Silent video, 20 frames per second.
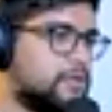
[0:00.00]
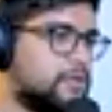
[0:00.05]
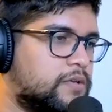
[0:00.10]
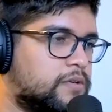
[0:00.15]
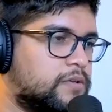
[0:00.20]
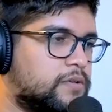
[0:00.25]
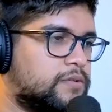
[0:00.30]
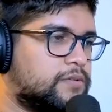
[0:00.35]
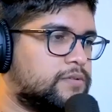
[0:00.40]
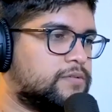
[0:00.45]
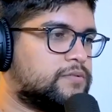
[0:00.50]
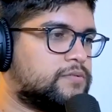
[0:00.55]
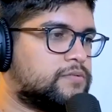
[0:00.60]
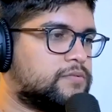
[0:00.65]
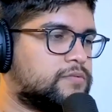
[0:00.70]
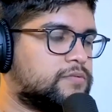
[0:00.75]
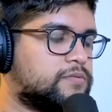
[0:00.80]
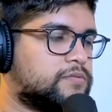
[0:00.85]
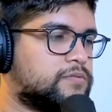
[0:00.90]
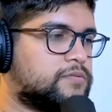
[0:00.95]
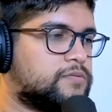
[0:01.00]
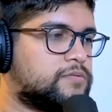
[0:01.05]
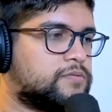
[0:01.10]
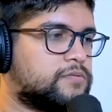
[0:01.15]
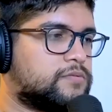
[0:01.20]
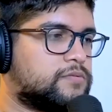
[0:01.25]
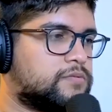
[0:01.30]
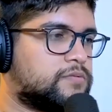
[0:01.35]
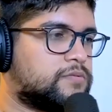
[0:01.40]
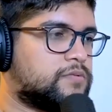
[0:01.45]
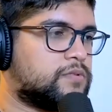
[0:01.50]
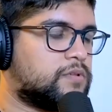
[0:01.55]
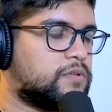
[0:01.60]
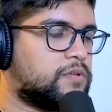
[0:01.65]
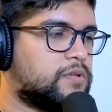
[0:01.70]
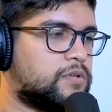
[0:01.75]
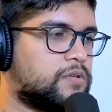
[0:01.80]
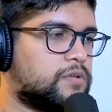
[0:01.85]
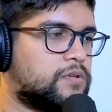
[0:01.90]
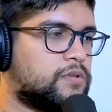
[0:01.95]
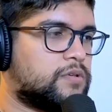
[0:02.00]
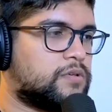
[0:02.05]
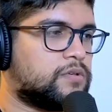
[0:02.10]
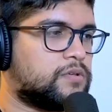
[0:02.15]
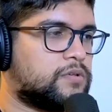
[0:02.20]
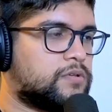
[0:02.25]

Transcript: yeah, there were like because like the NBA didn't say